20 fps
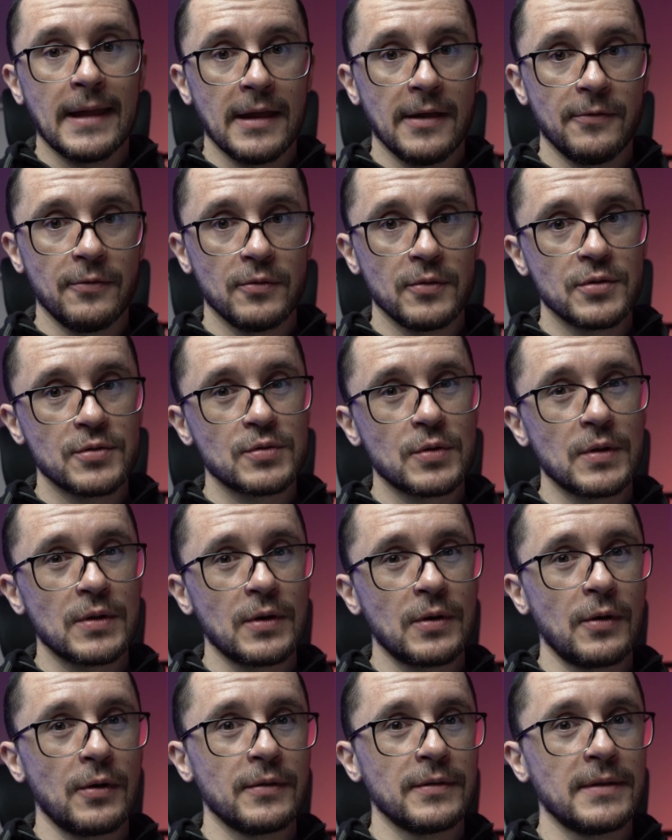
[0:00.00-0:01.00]
If you enjoy
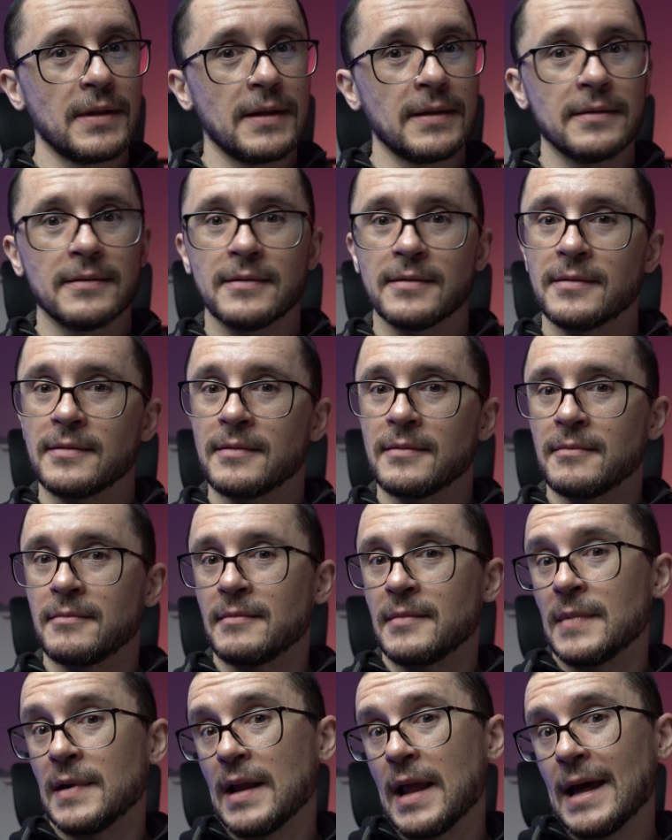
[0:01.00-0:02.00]
the content,
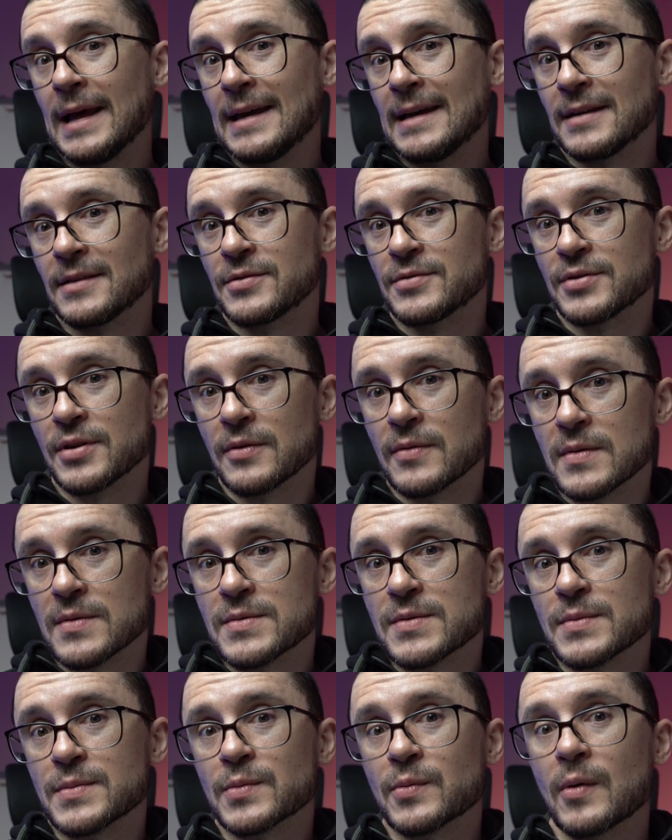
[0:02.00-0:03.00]
like it, share
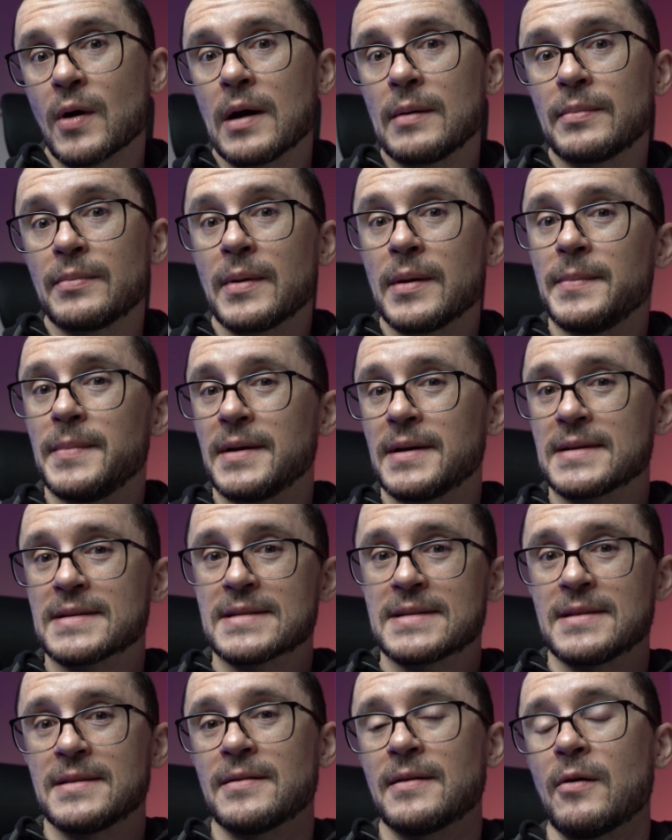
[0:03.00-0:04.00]
it, subscribe, maybe
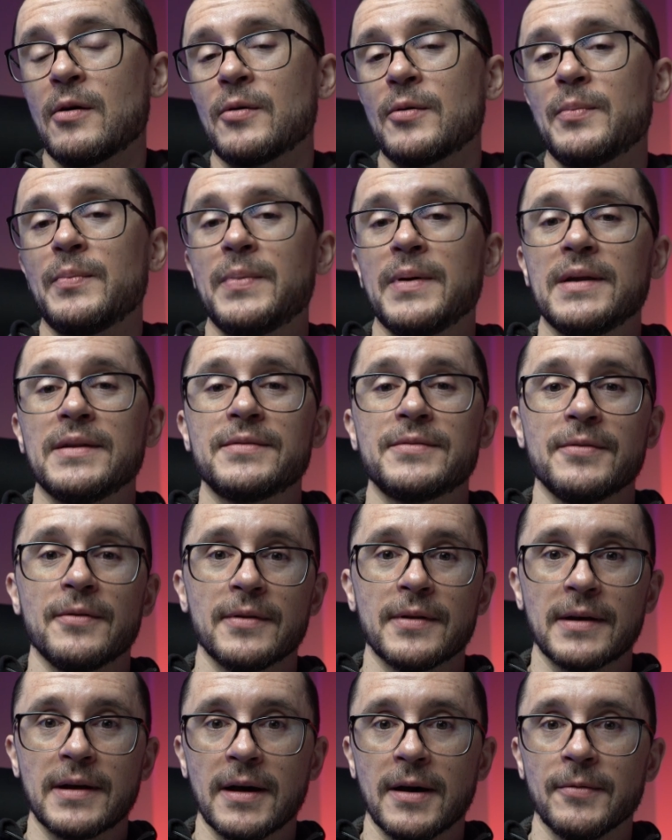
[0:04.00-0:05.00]
consider our
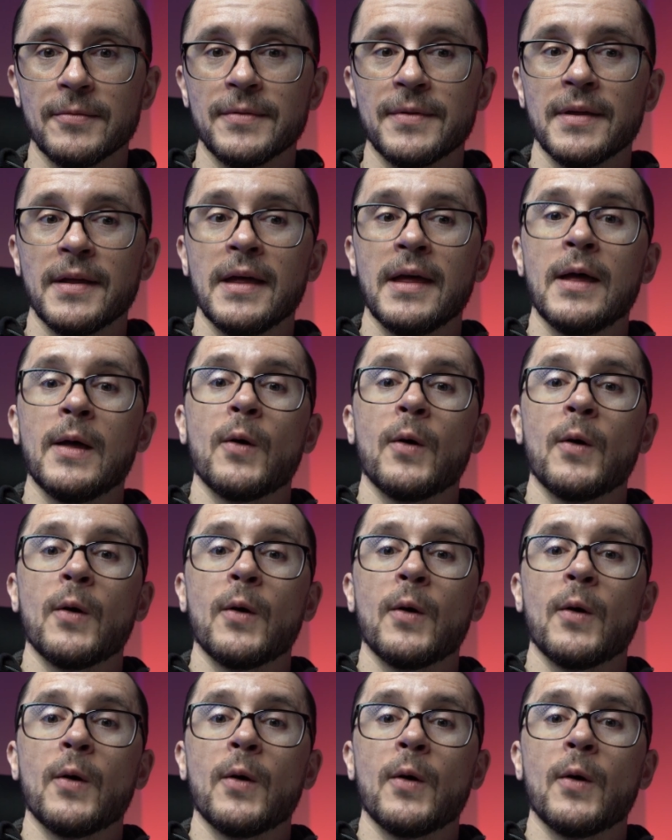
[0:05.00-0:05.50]
Patreon account